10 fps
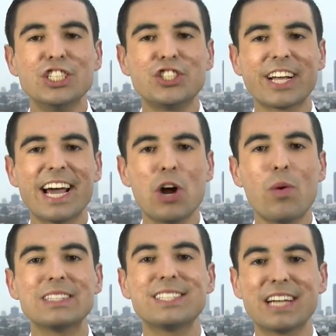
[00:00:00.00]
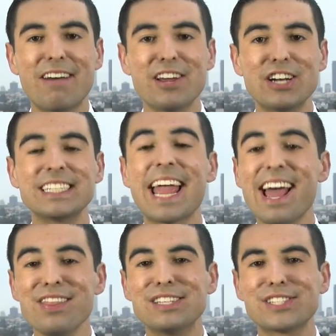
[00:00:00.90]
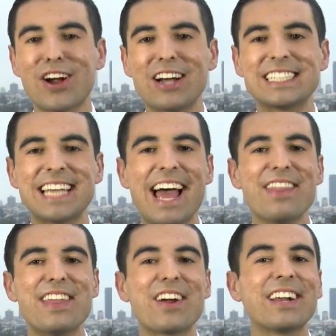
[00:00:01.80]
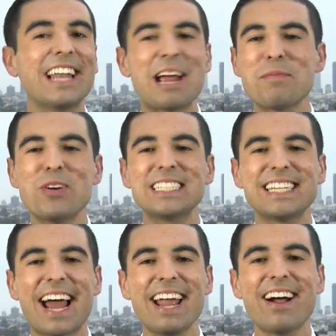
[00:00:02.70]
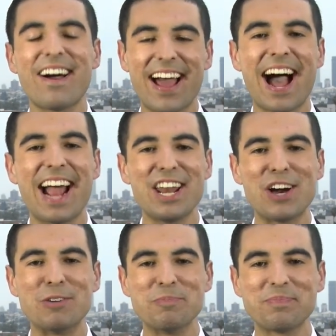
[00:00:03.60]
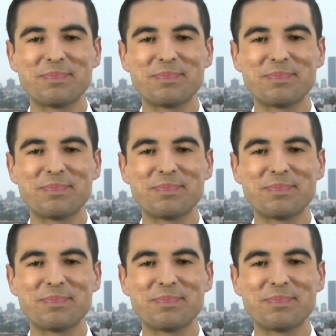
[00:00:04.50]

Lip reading: Shaquetto wants the governors and the stars to end their glamorous night on a high note.